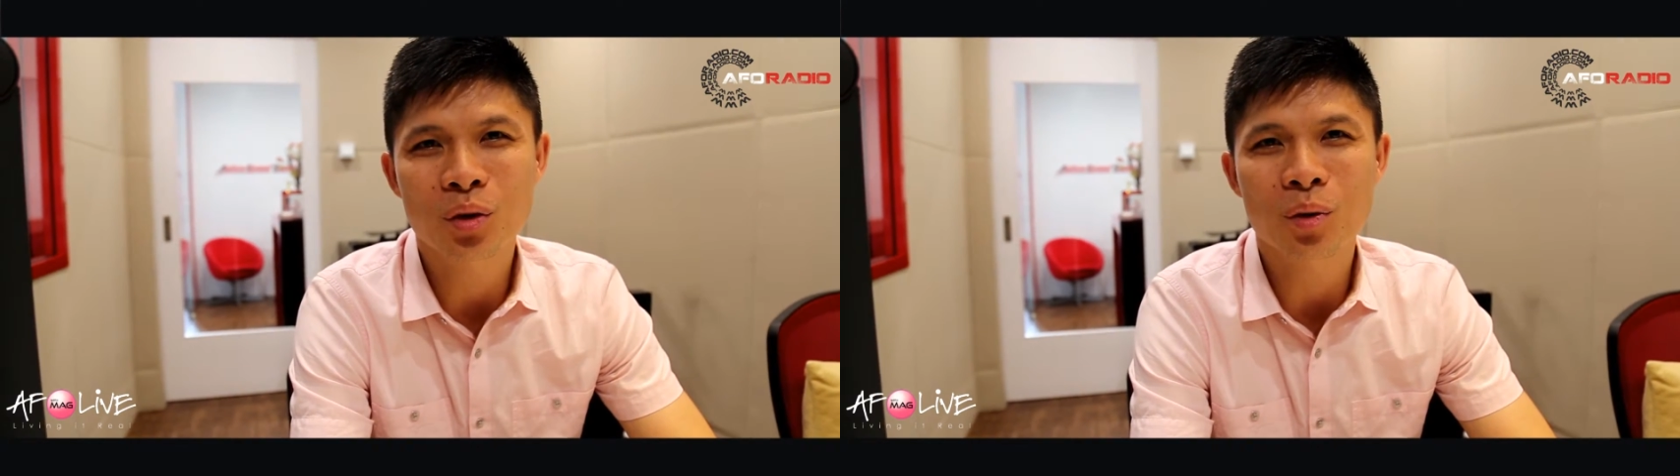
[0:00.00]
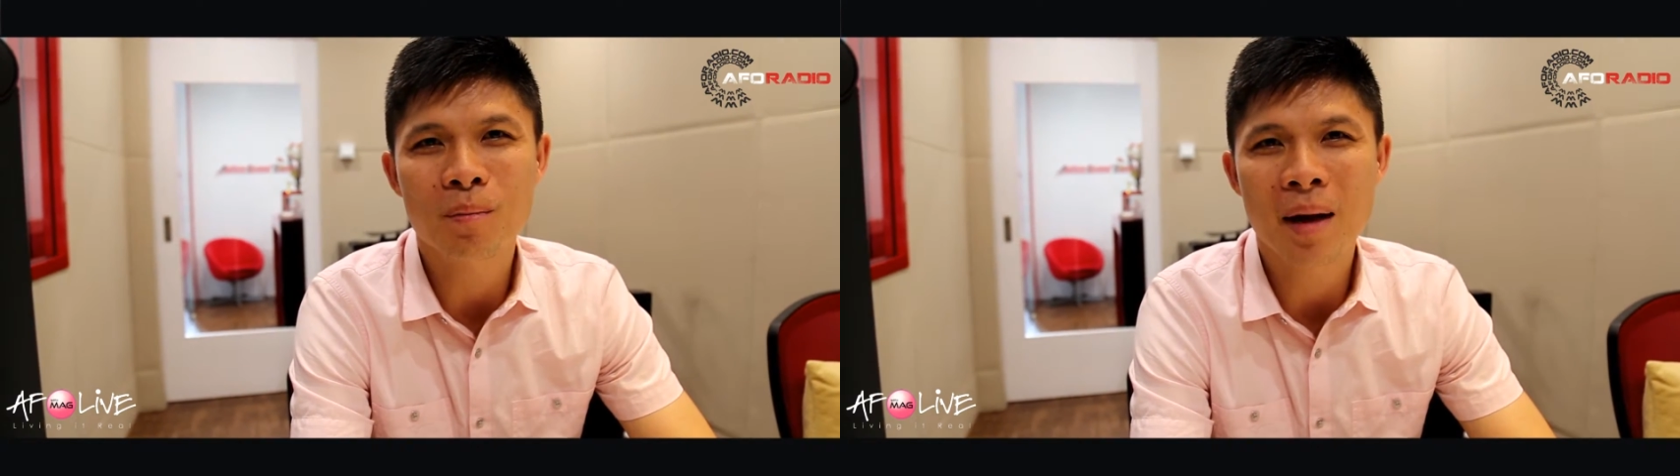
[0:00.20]

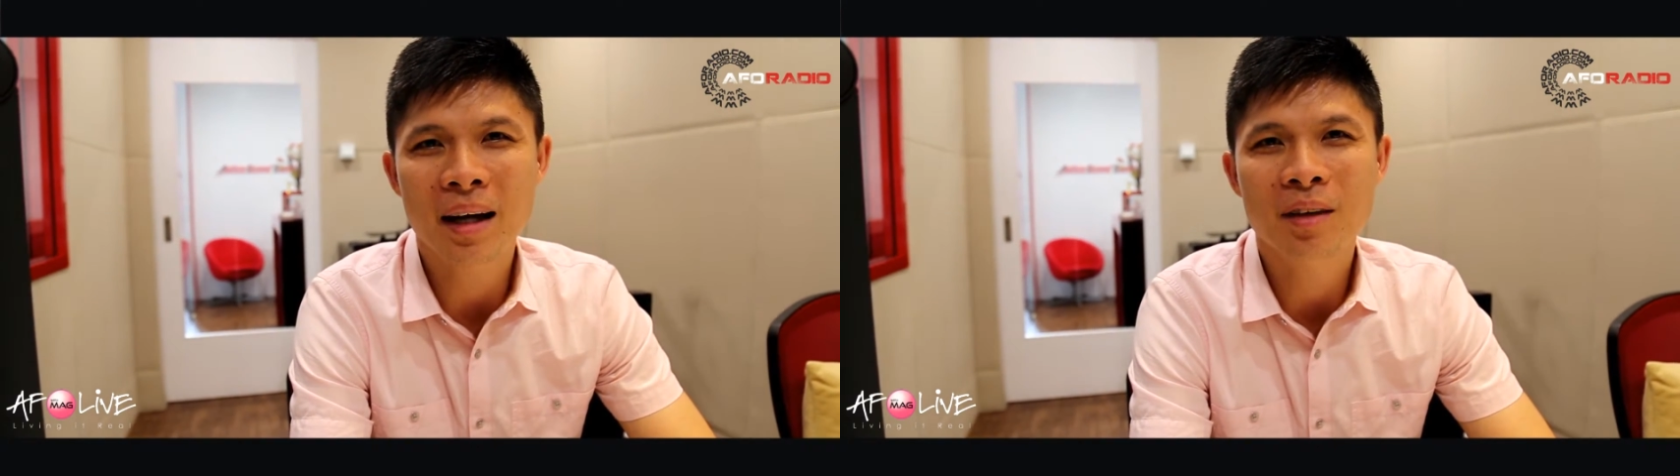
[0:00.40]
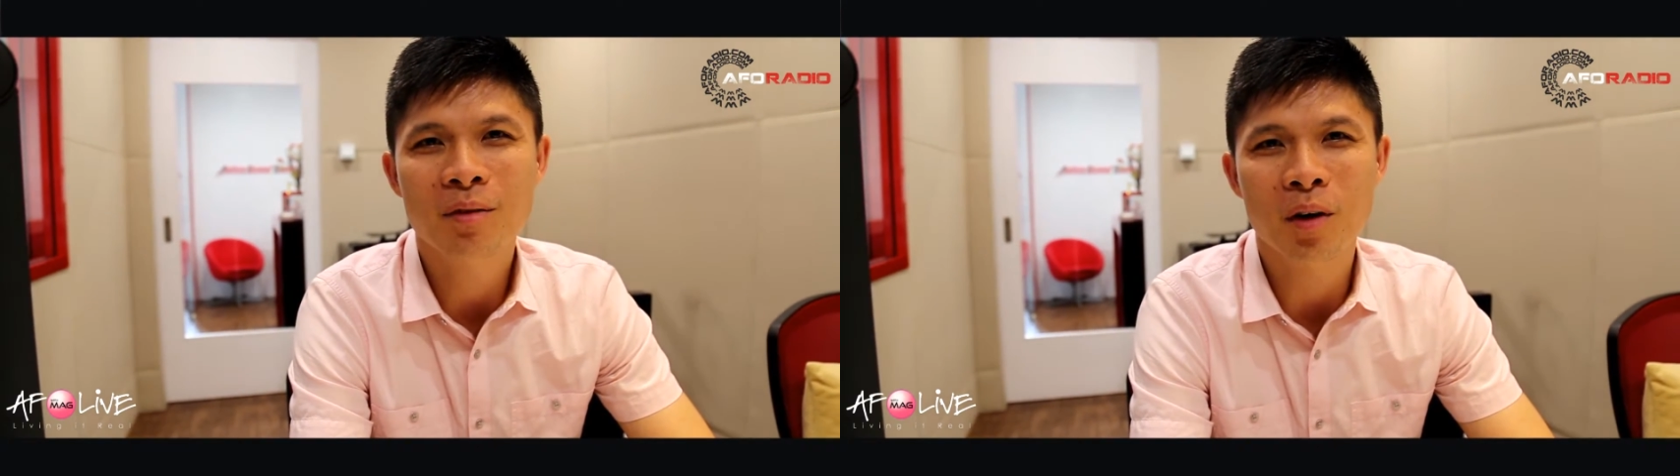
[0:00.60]
to
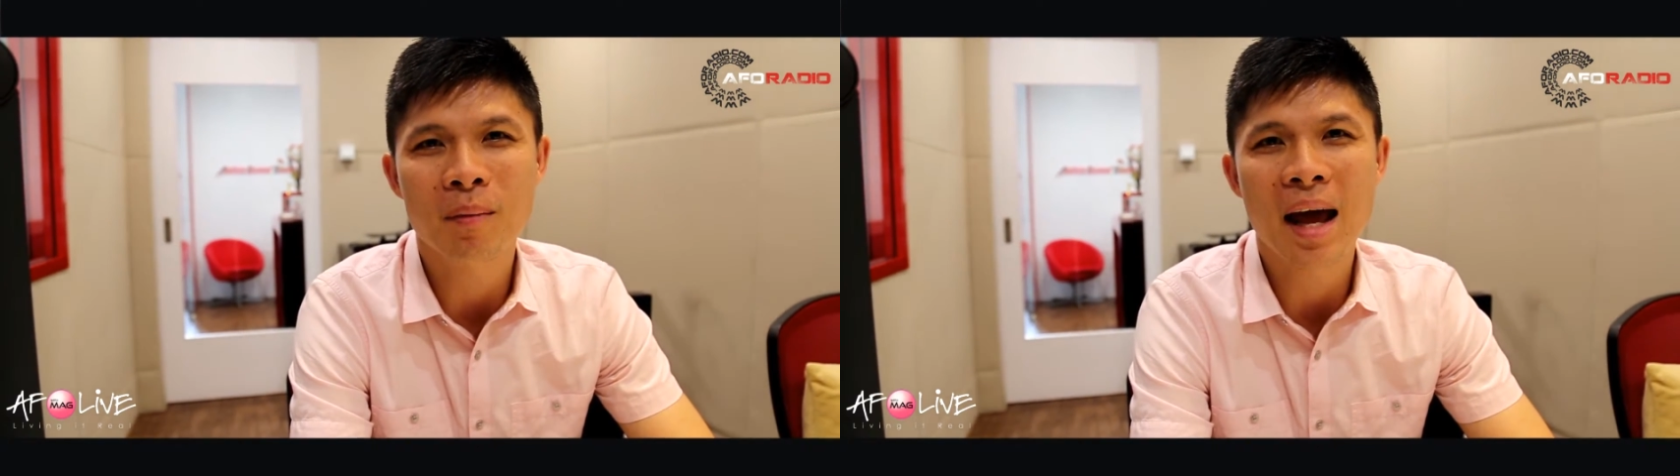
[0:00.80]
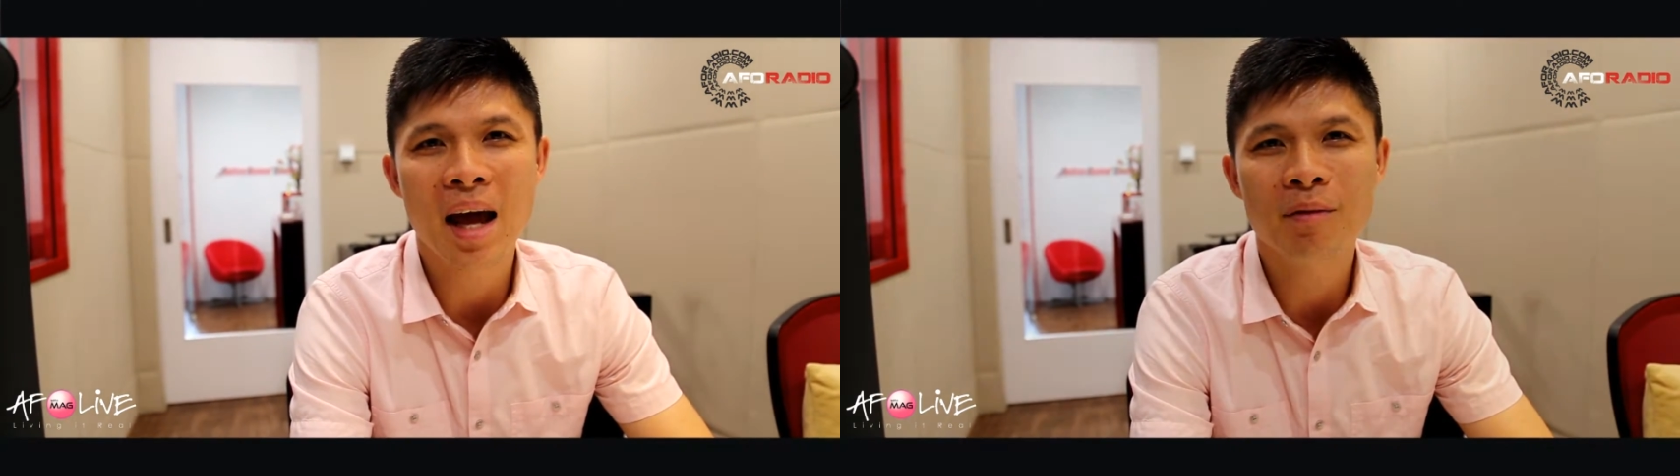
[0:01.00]
Mac
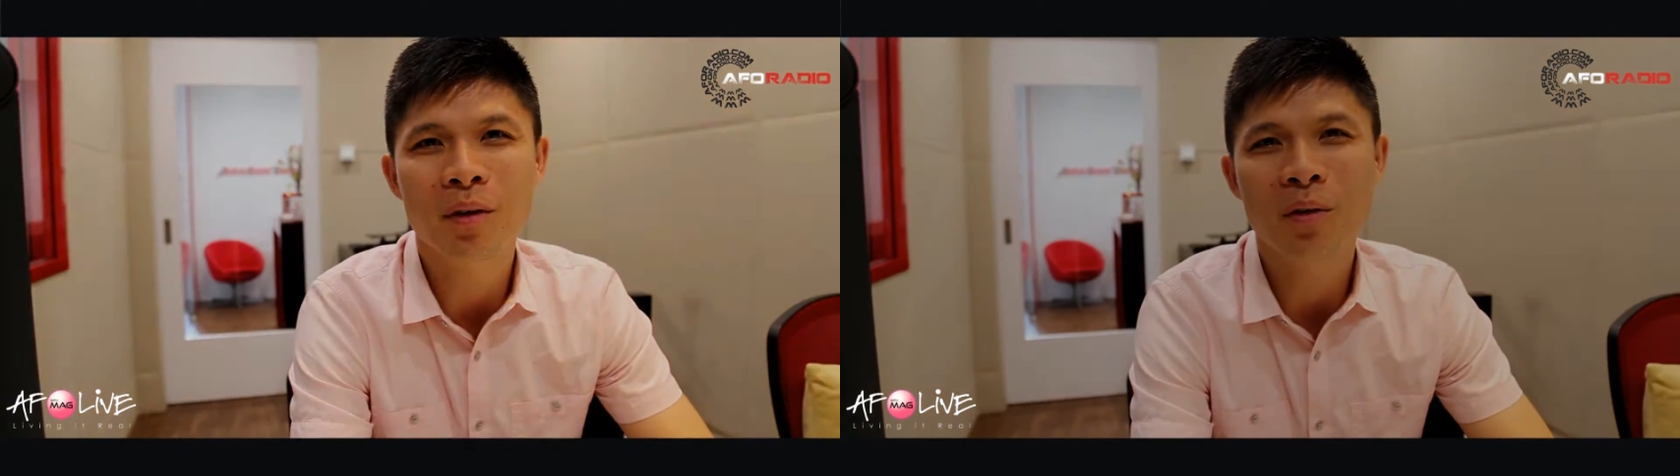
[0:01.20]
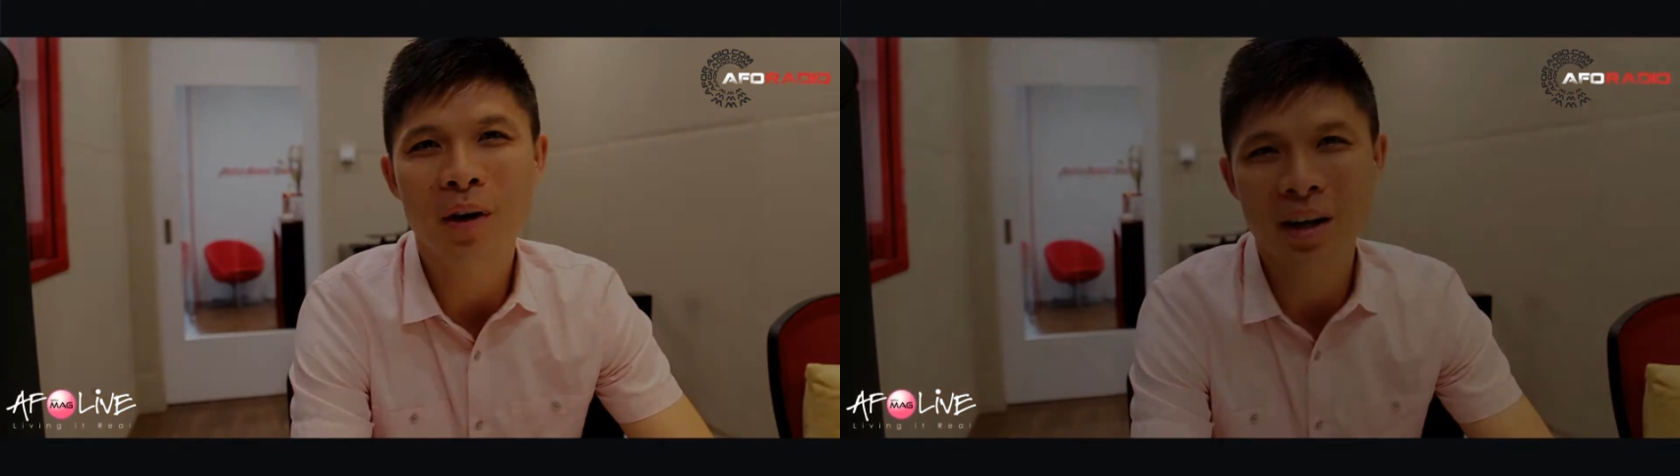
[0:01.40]
from
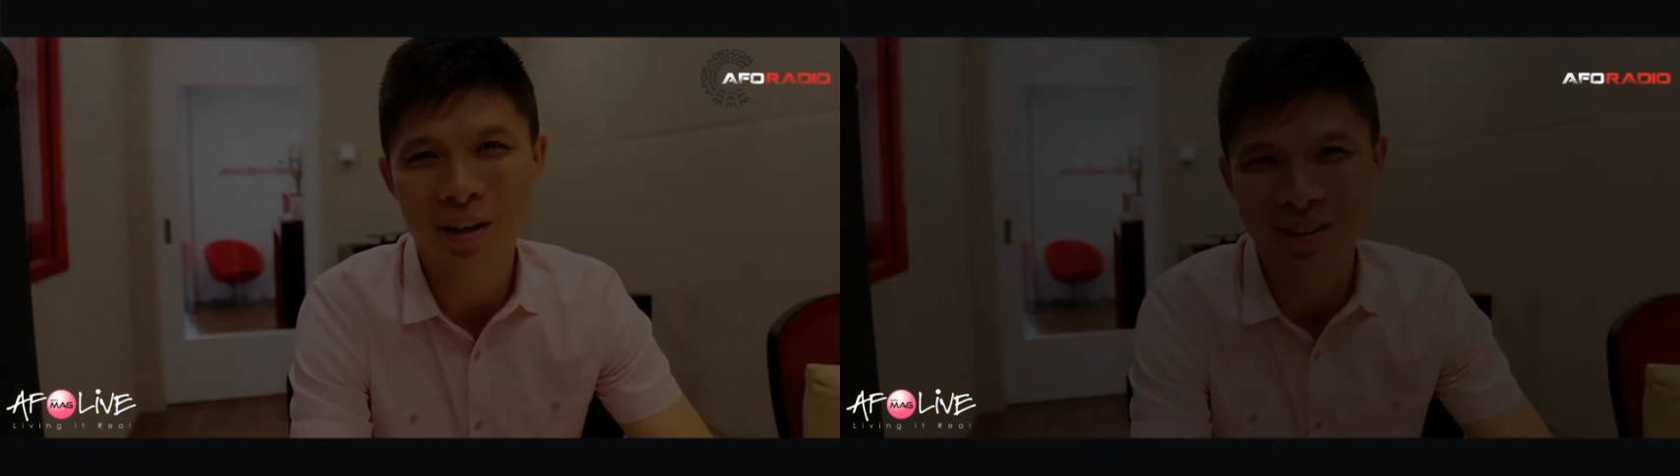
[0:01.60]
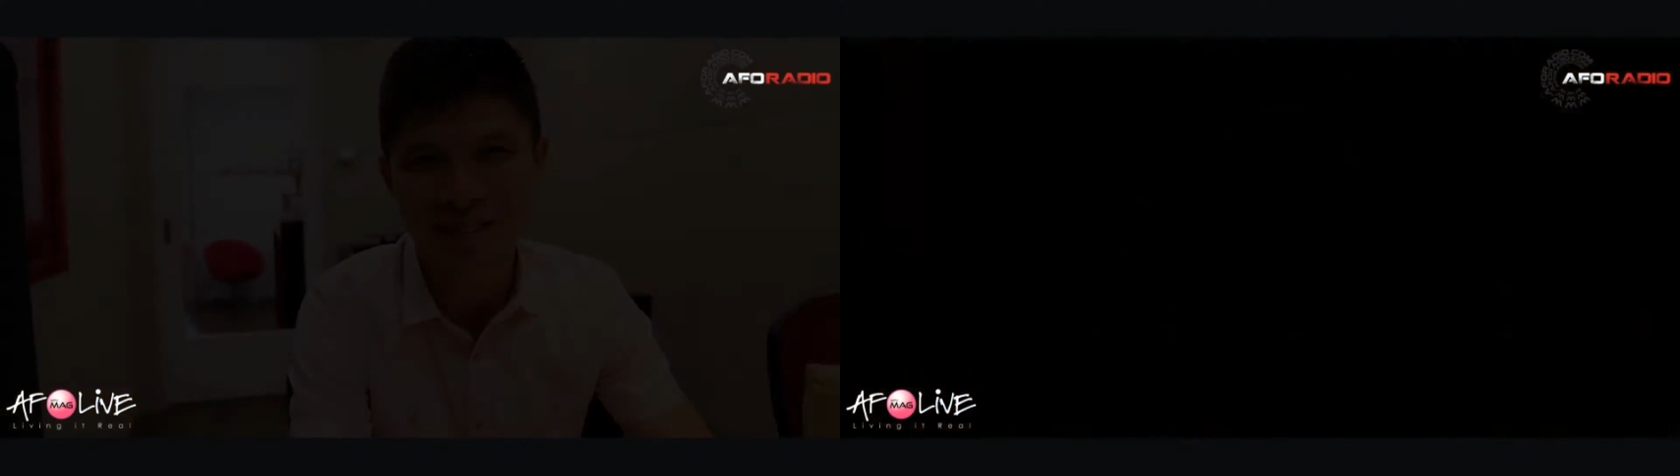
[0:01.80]
AFO Radio.